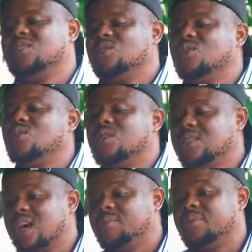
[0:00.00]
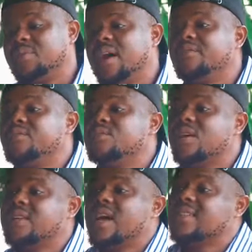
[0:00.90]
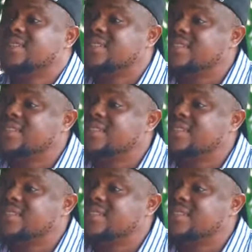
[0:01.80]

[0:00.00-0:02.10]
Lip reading: So what happened? Have you joined acting?